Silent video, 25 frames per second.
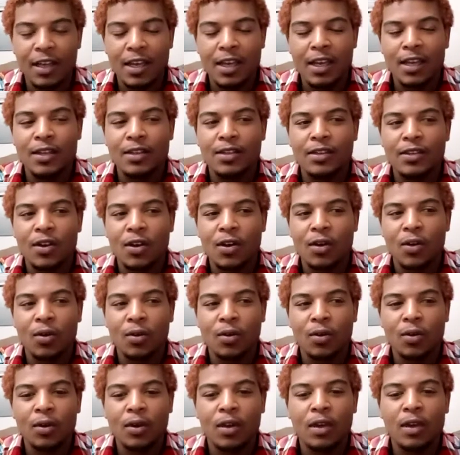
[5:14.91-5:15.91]

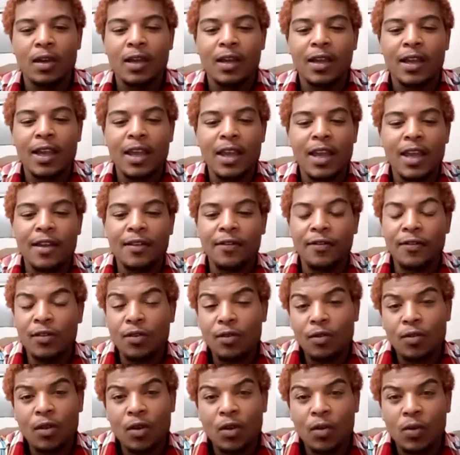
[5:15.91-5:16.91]
So if
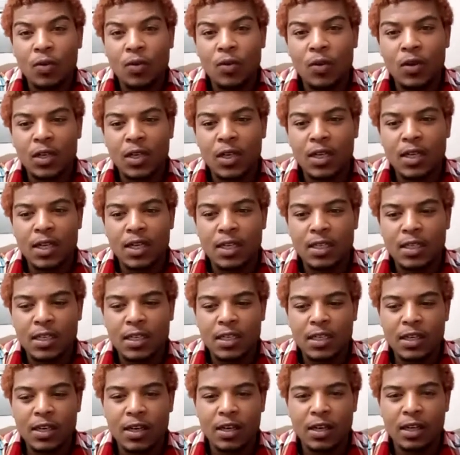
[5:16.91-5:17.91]
you don't want to
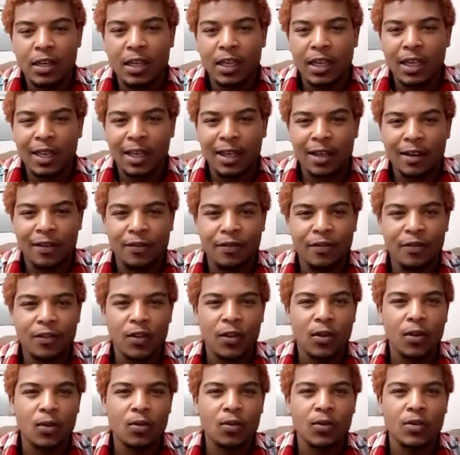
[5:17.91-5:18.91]
necessarily
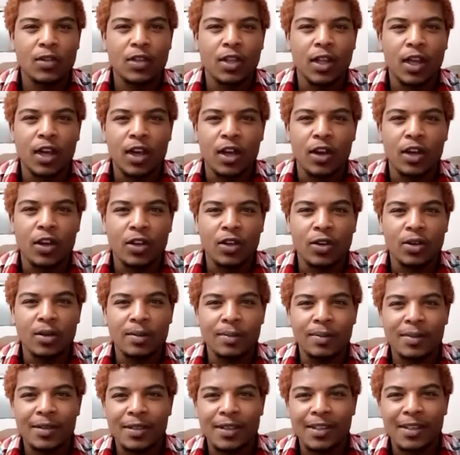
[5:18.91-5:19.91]
infuse the
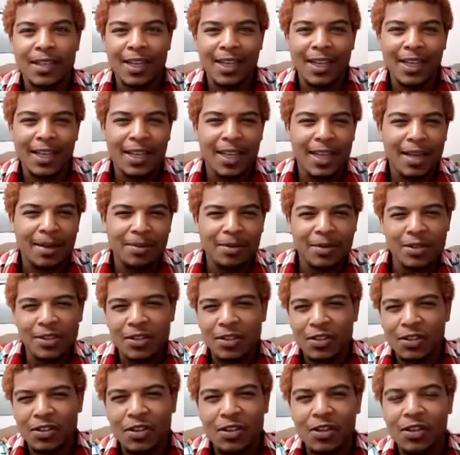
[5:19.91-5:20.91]
herbs in the Epsom
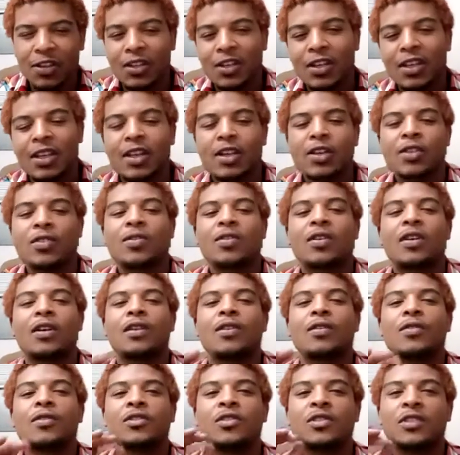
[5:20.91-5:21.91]
salt, you can
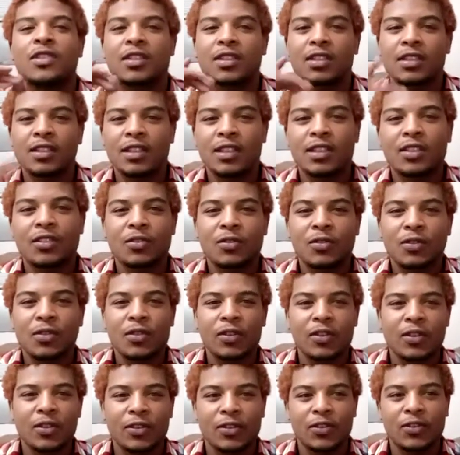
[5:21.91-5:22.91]
use some essential
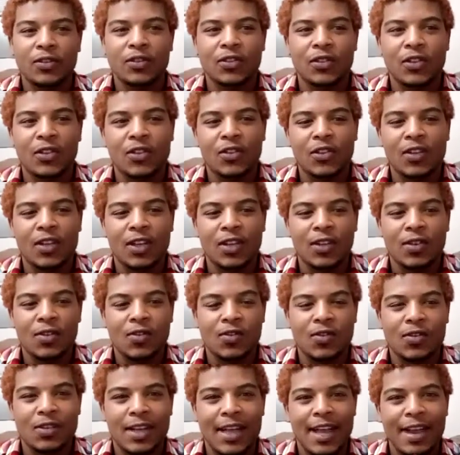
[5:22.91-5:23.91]
oils. So you can
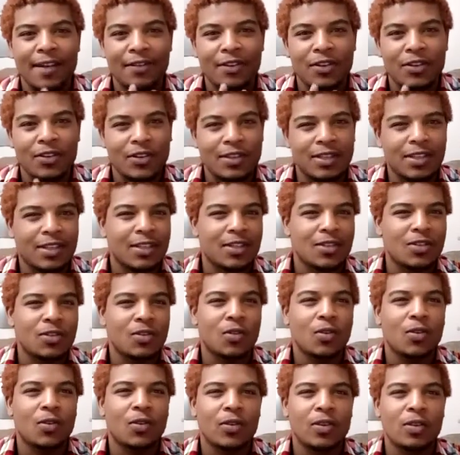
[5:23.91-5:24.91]
use lavender essential
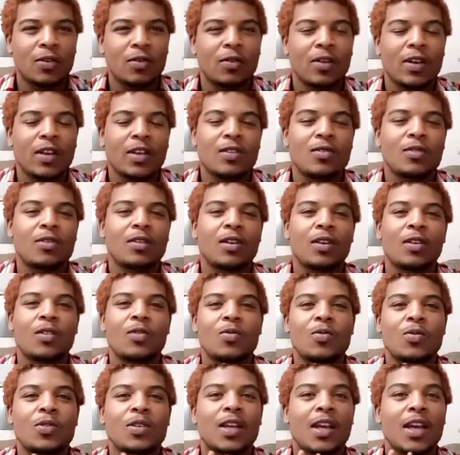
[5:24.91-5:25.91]
oil, and you can
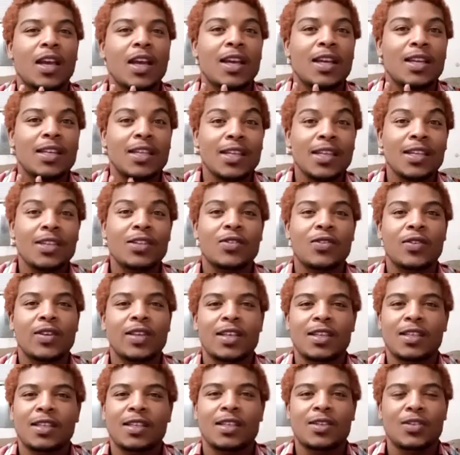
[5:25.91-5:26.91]
use tea tree
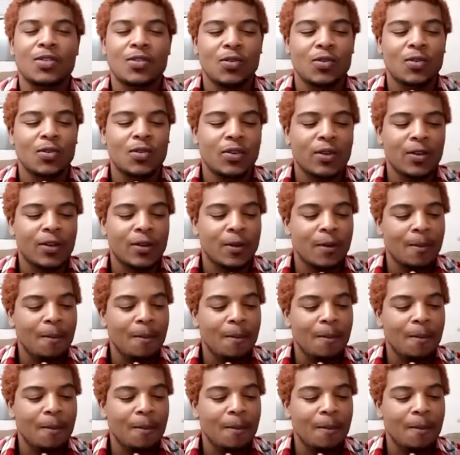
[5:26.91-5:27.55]
essential oil,